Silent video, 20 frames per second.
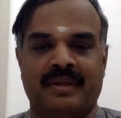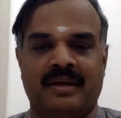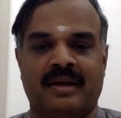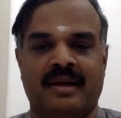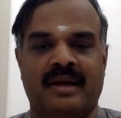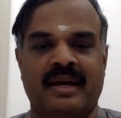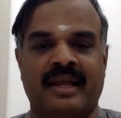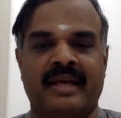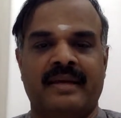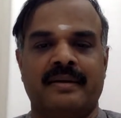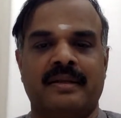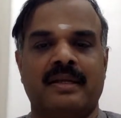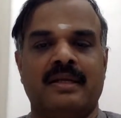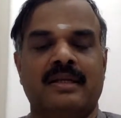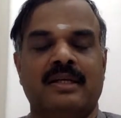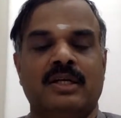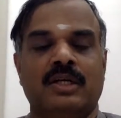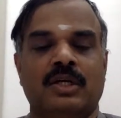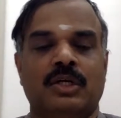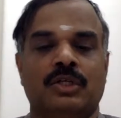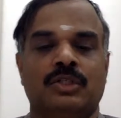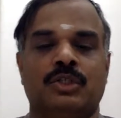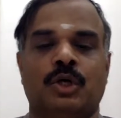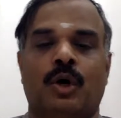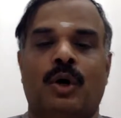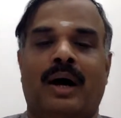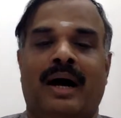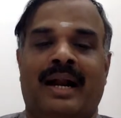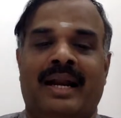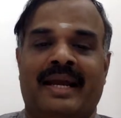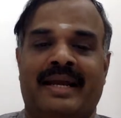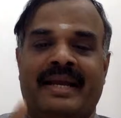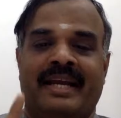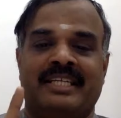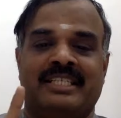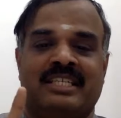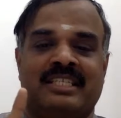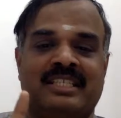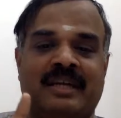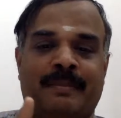Clear? So
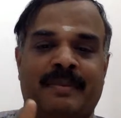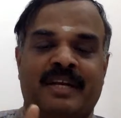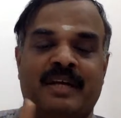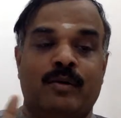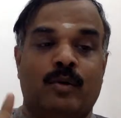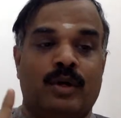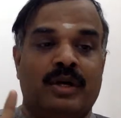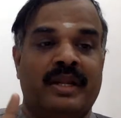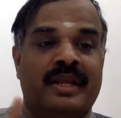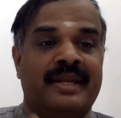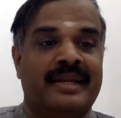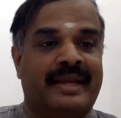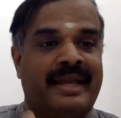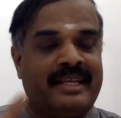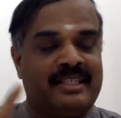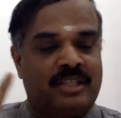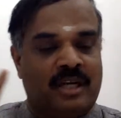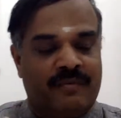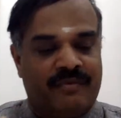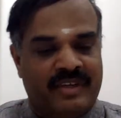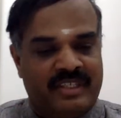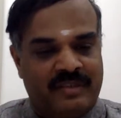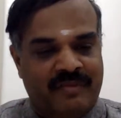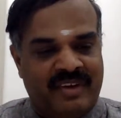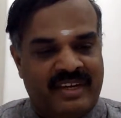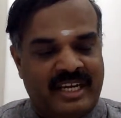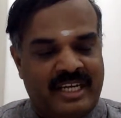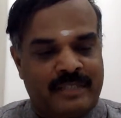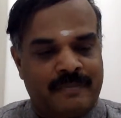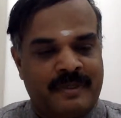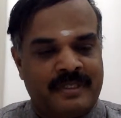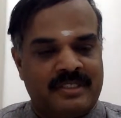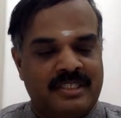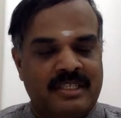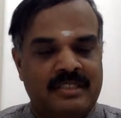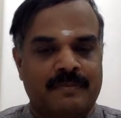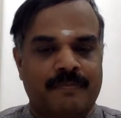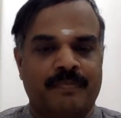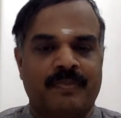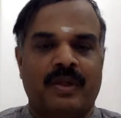allocation is applicable only in case of specific
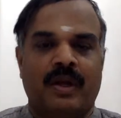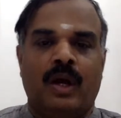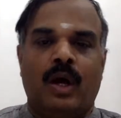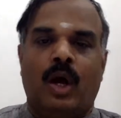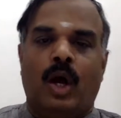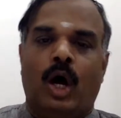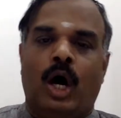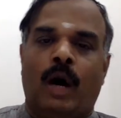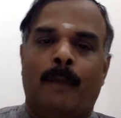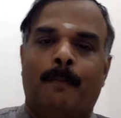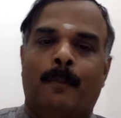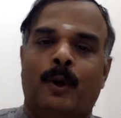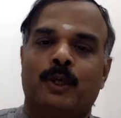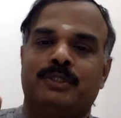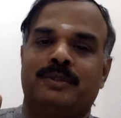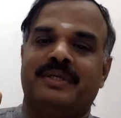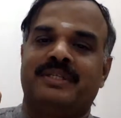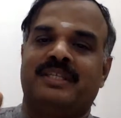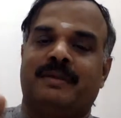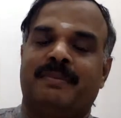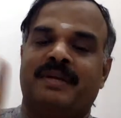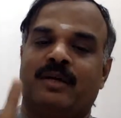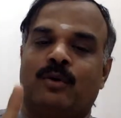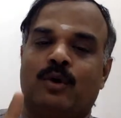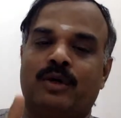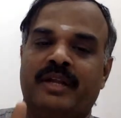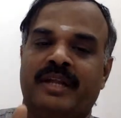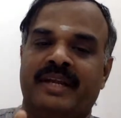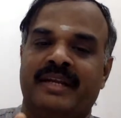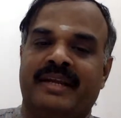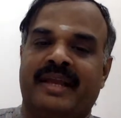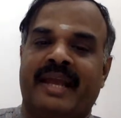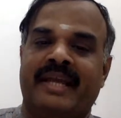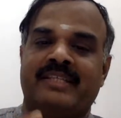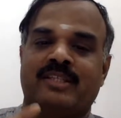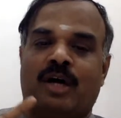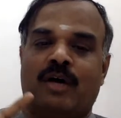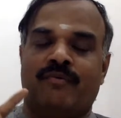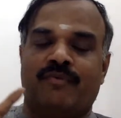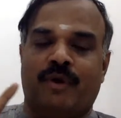expenses. Apportionment is applicable only in case
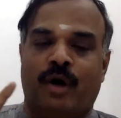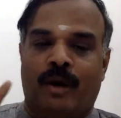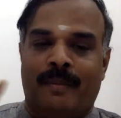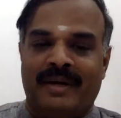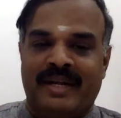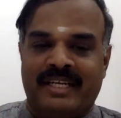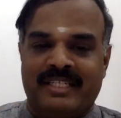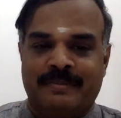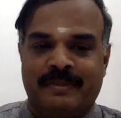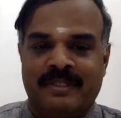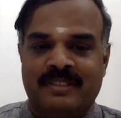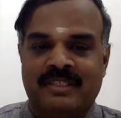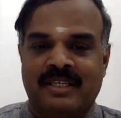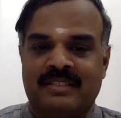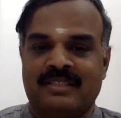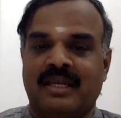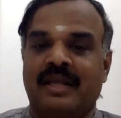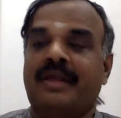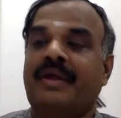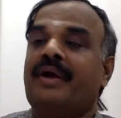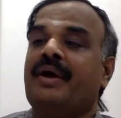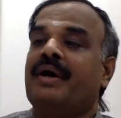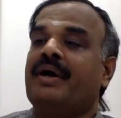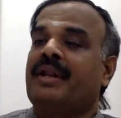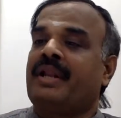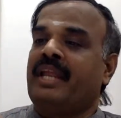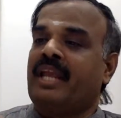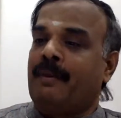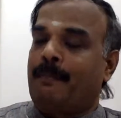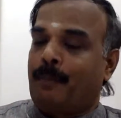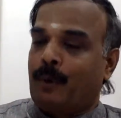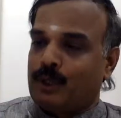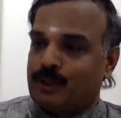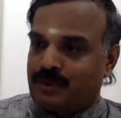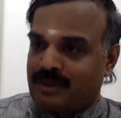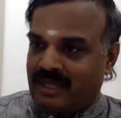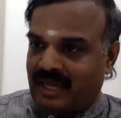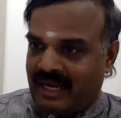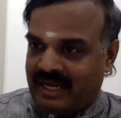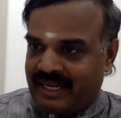of common expenses.
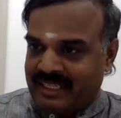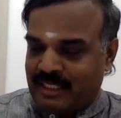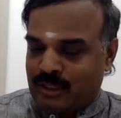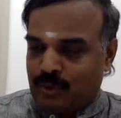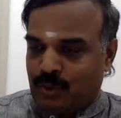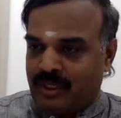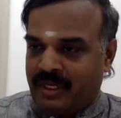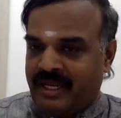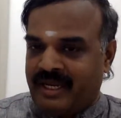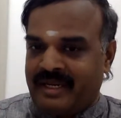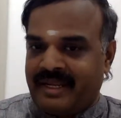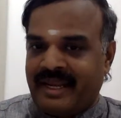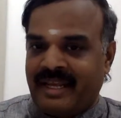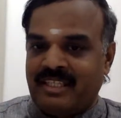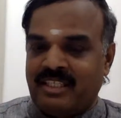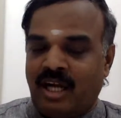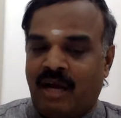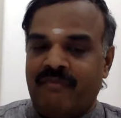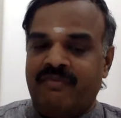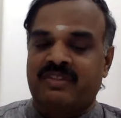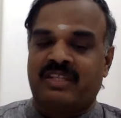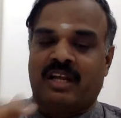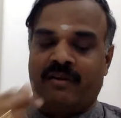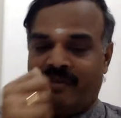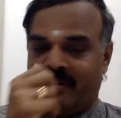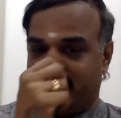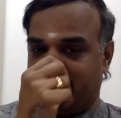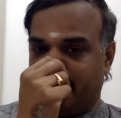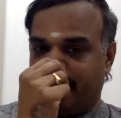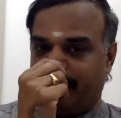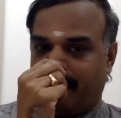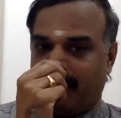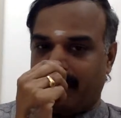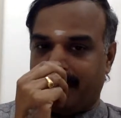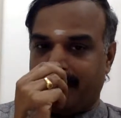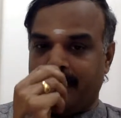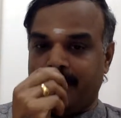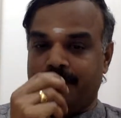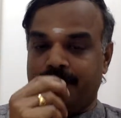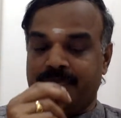Reapportionment arises only in case of service
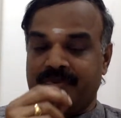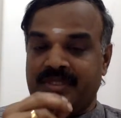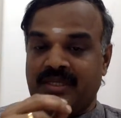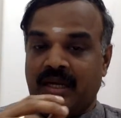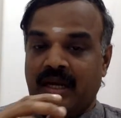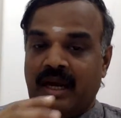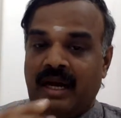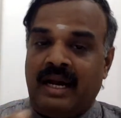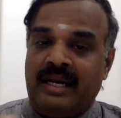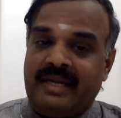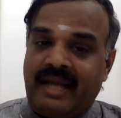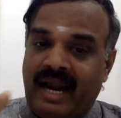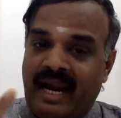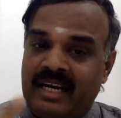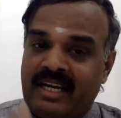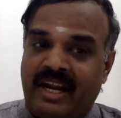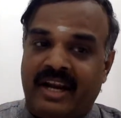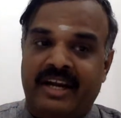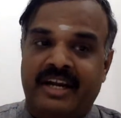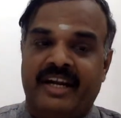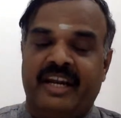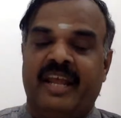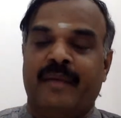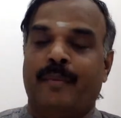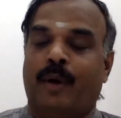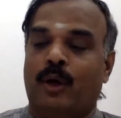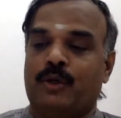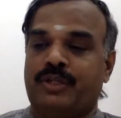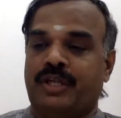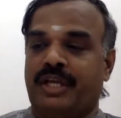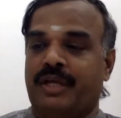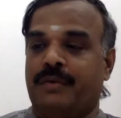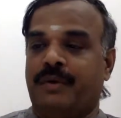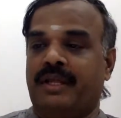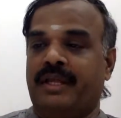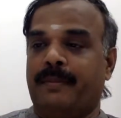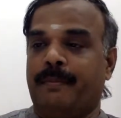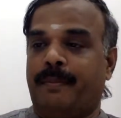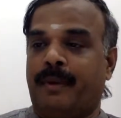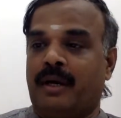department. And the alternative name also equally
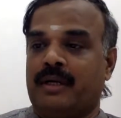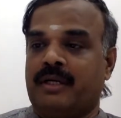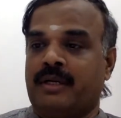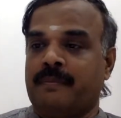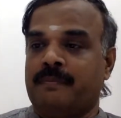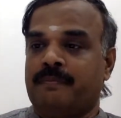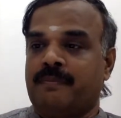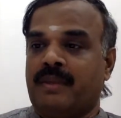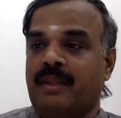important.